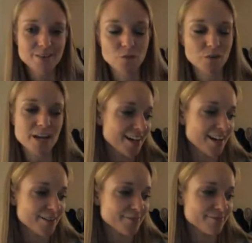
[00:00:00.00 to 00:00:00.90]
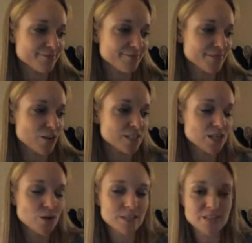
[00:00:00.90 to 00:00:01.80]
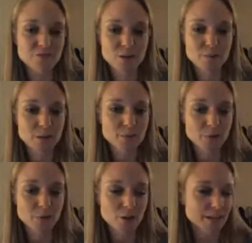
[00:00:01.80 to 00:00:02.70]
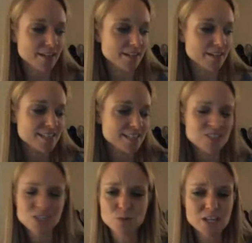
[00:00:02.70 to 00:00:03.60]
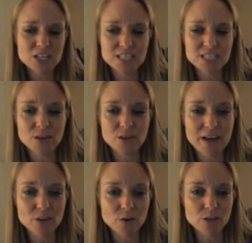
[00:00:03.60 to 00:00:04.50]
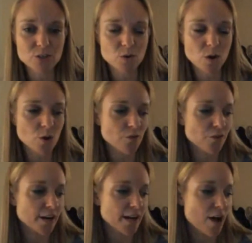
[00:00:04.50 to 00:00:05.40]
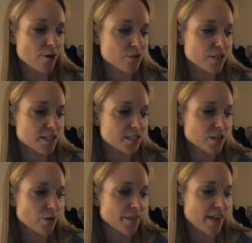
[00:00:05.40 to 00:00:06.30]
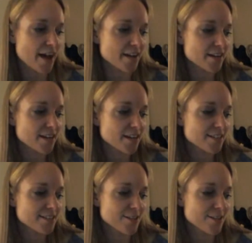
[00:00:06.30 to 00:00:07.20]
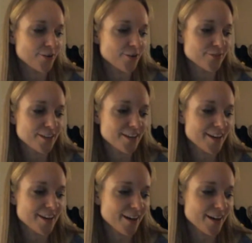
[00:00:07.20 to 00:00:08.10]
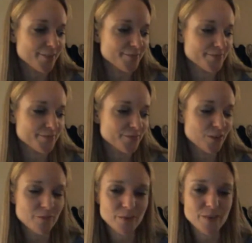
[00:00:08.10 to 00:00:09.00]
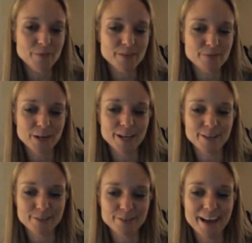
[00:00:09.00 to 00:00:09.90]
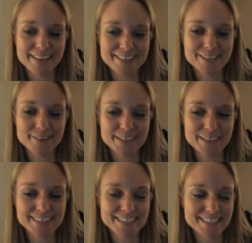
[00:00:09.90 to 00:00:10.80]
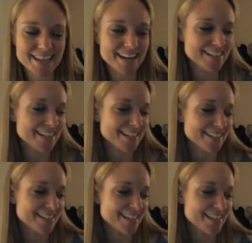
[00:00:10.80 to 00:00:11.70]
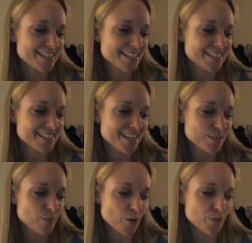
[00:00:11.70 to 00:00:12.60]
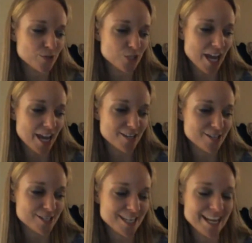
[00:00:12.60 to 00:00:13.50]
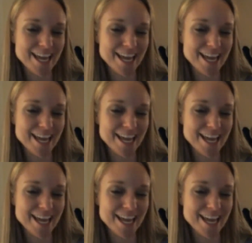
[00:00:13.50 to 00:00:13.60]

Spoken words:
trying to move or you know, deal with different people and situations that you have no control over, and how you need to deal with that. So we've been working through that. So it's exciting to see us both change.